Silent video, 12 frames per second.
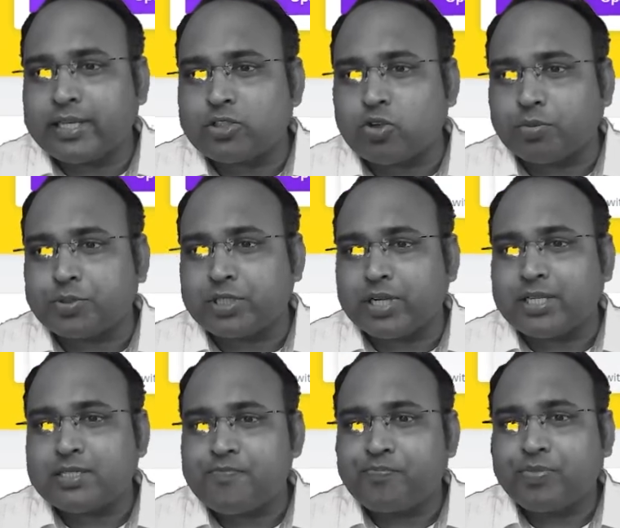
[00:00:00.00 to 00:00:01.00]
option
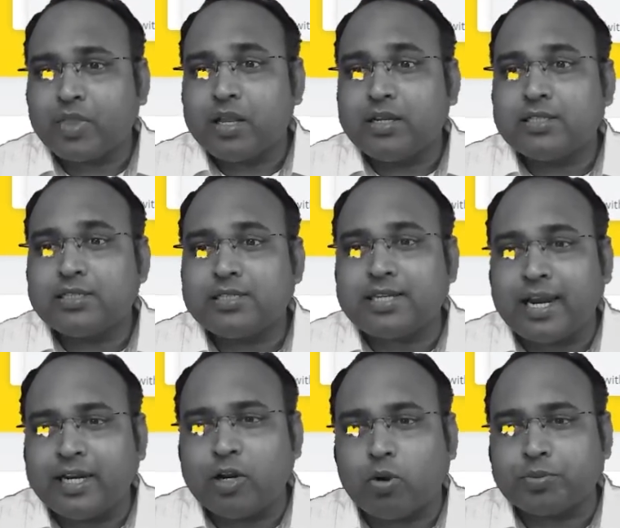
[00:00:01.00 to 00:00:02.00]
as
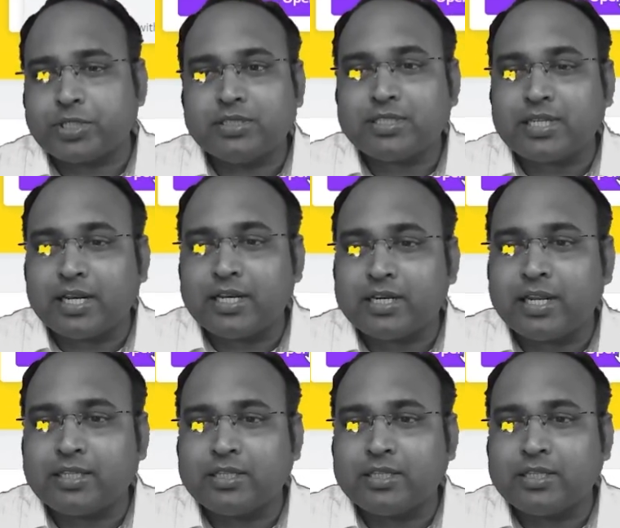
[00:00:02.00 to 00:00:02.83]
standard option. So I'll click the